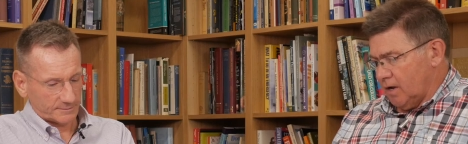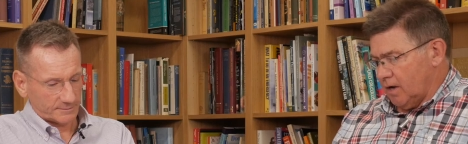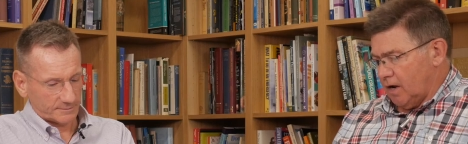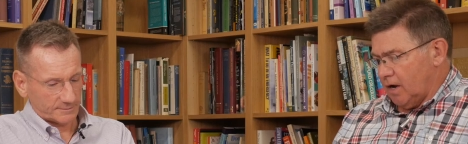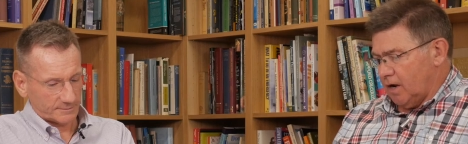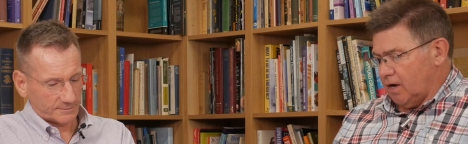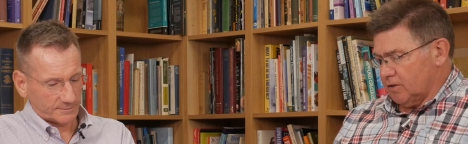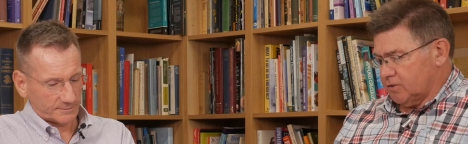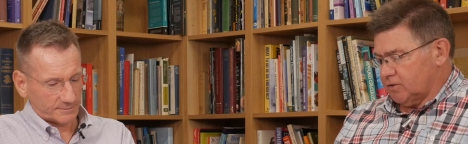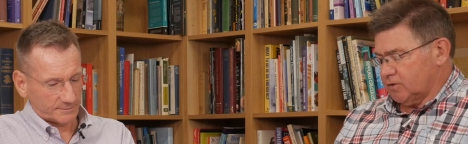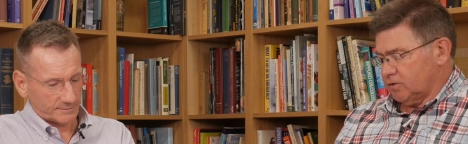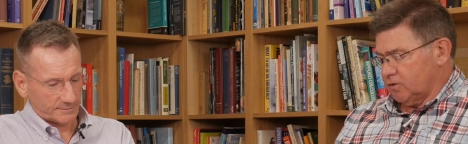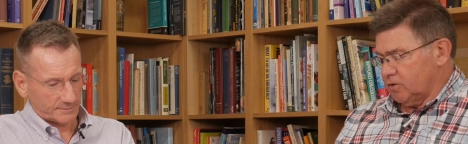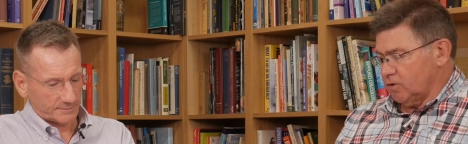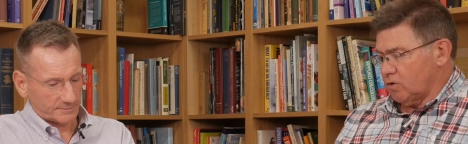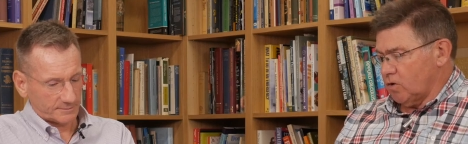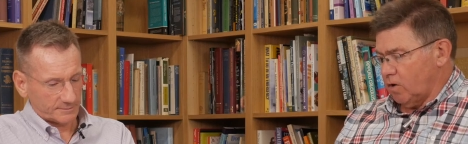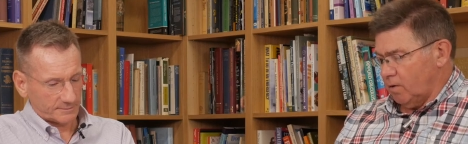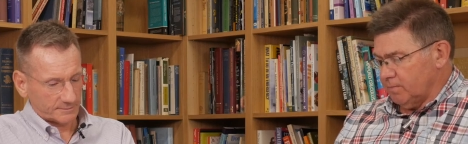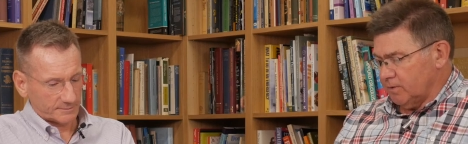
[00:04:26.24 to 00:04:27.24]
Speaker 1: asked to
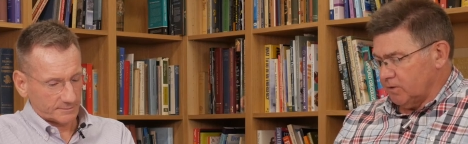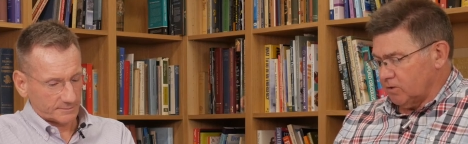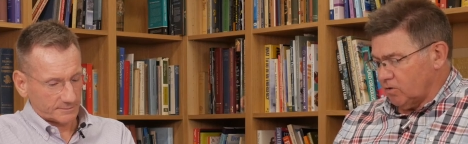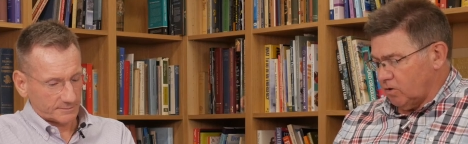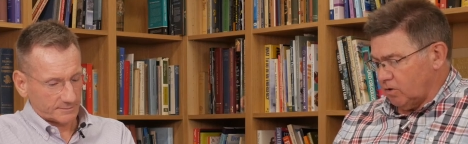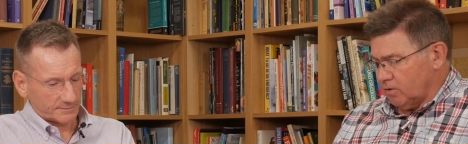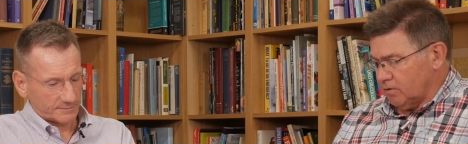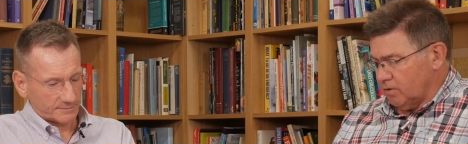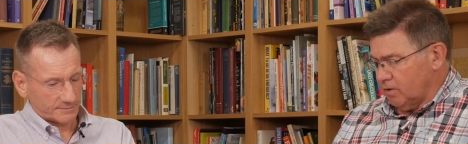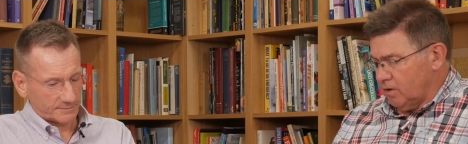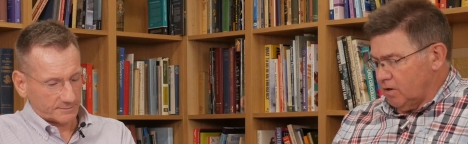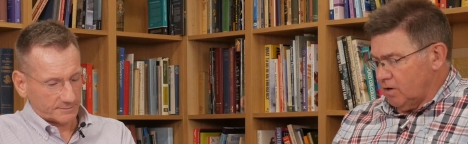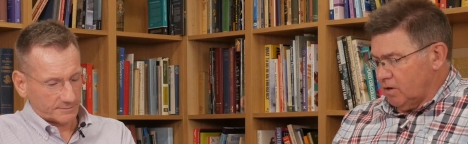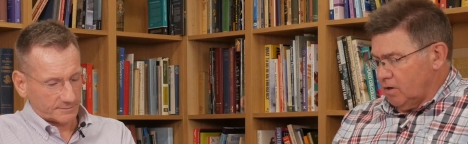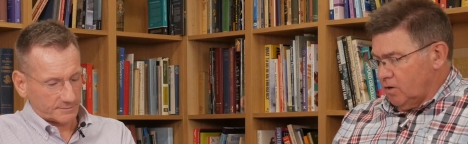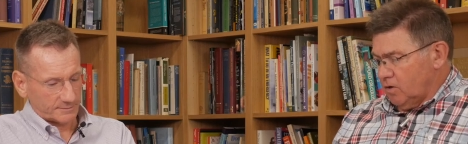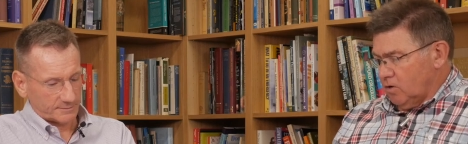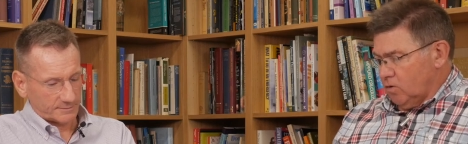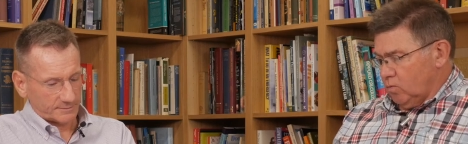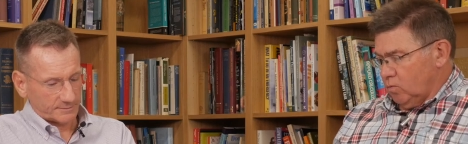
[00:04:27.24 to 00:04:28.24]
comment on
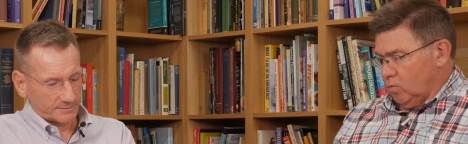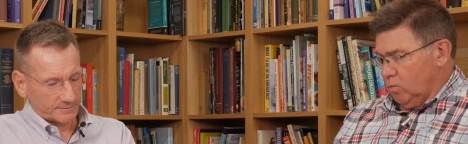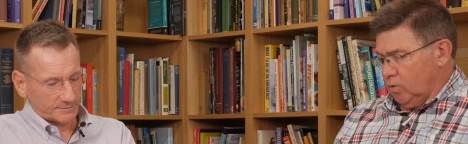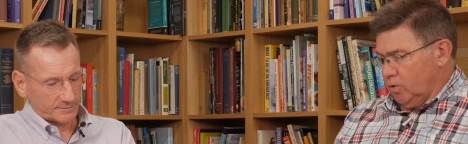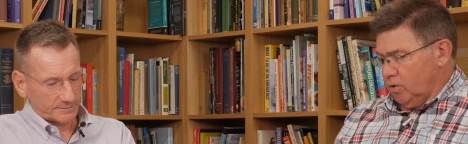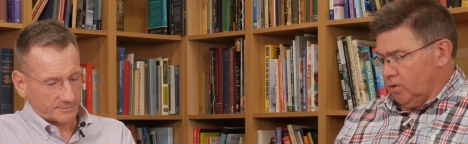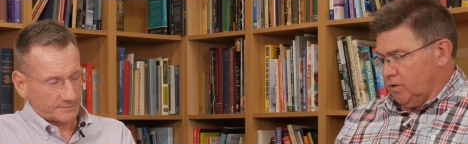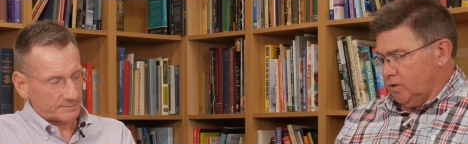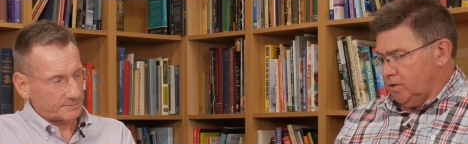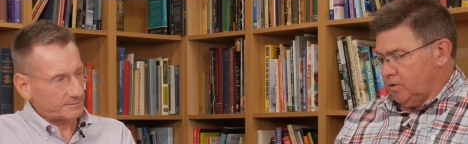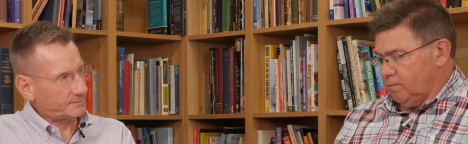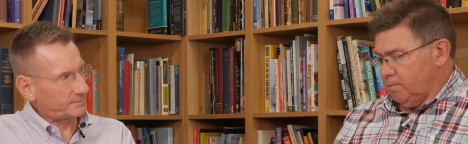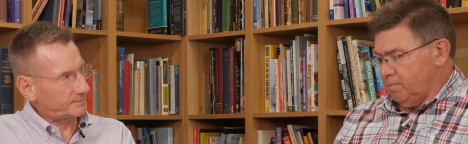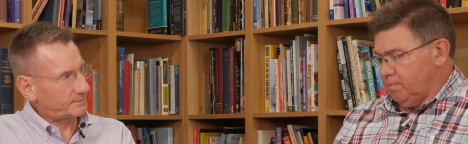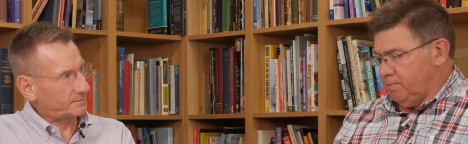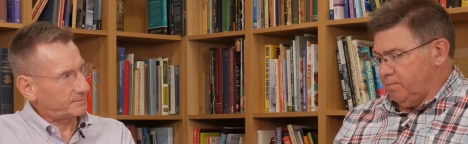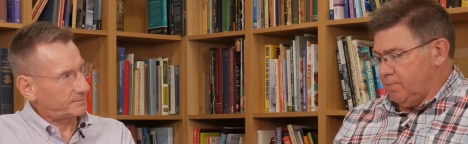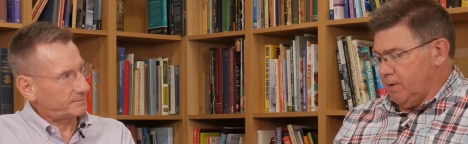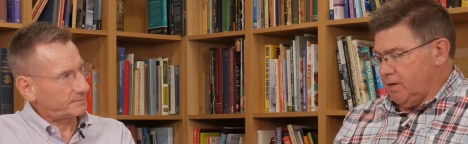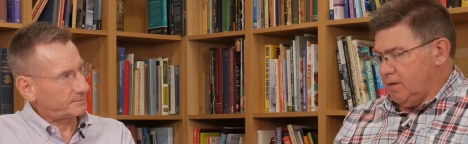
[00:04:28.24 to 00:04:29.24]
would
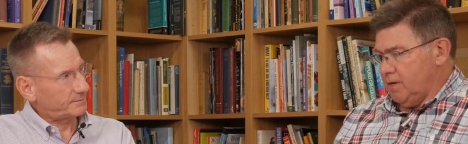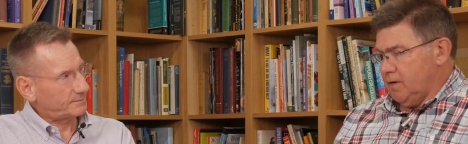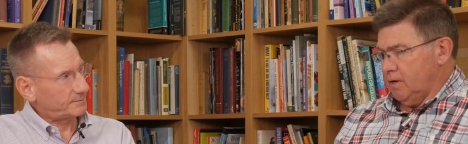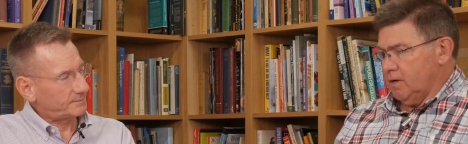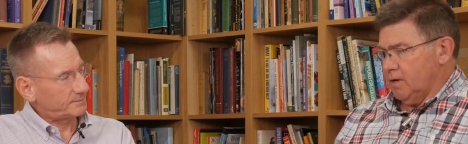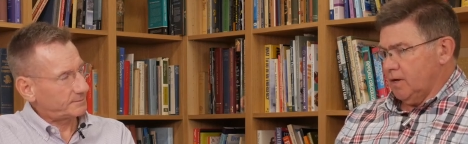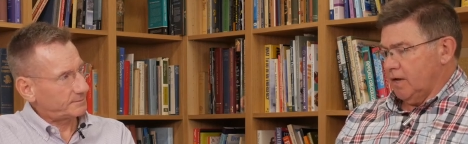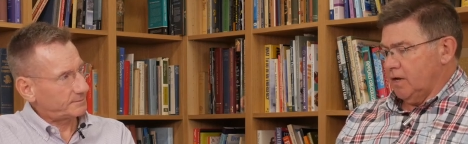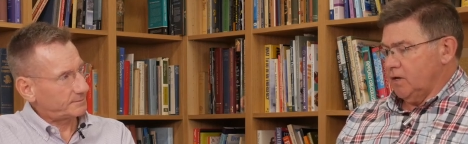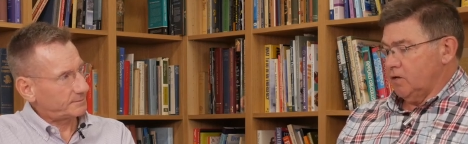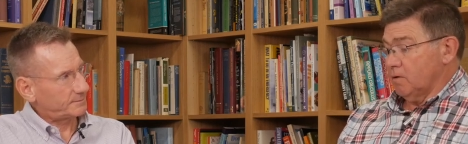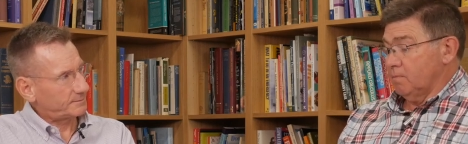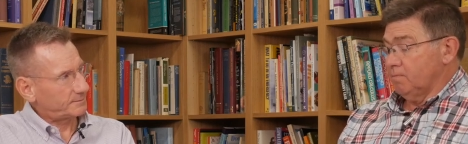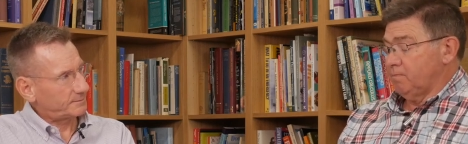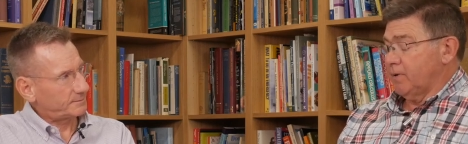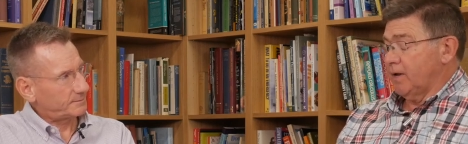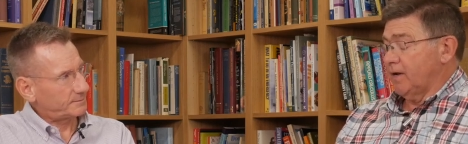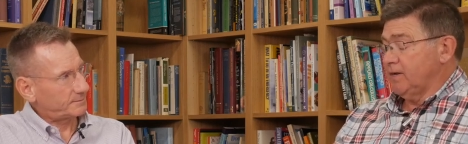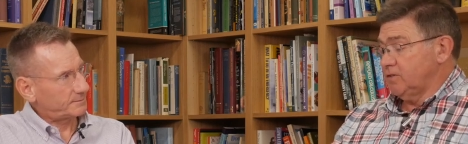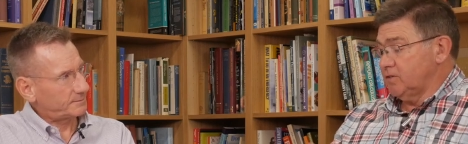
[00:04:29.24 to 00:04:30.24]
be a
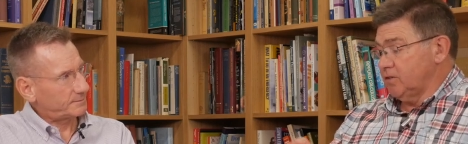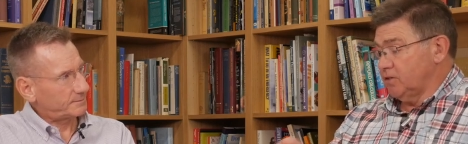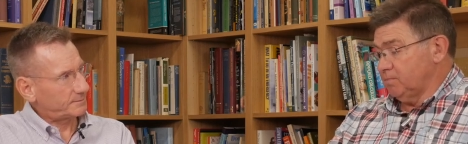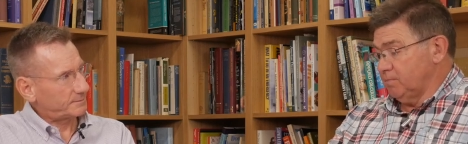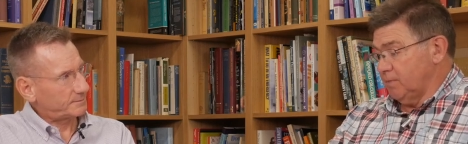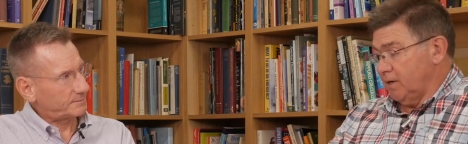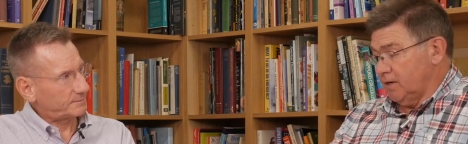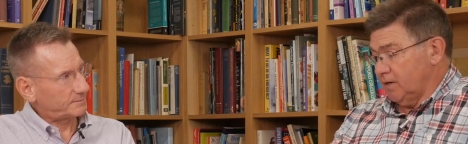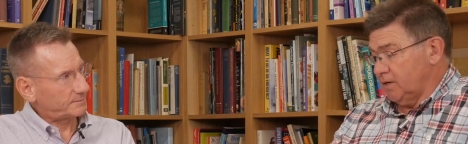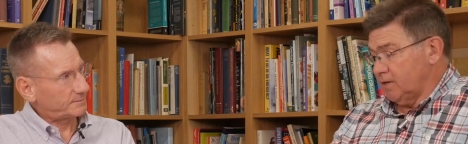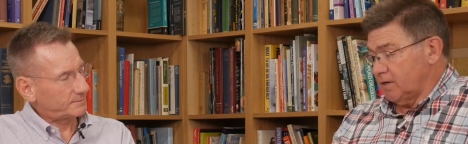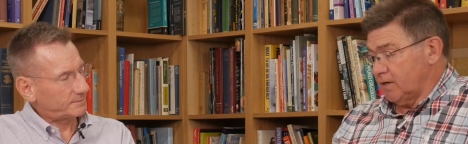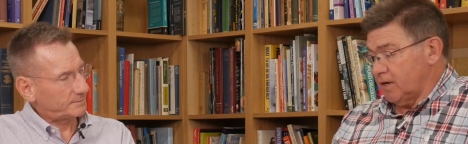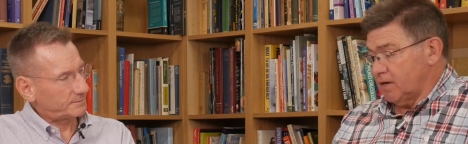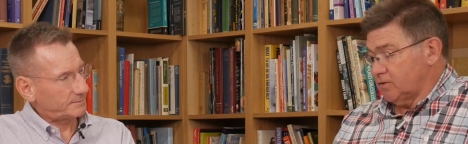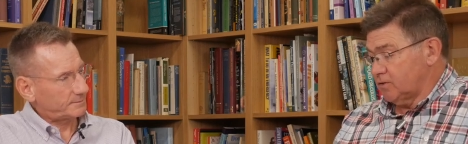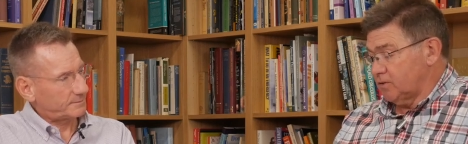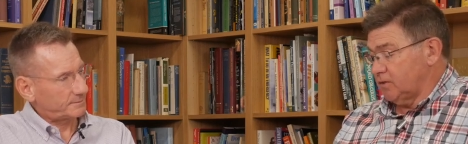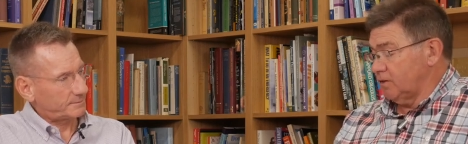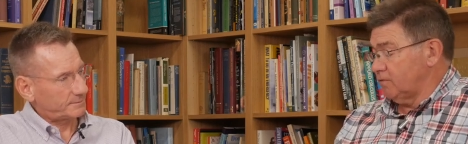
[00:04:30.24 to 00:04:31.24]
complaint is made
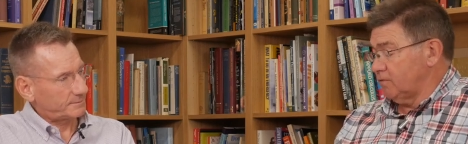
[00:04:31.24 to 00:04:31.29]
against the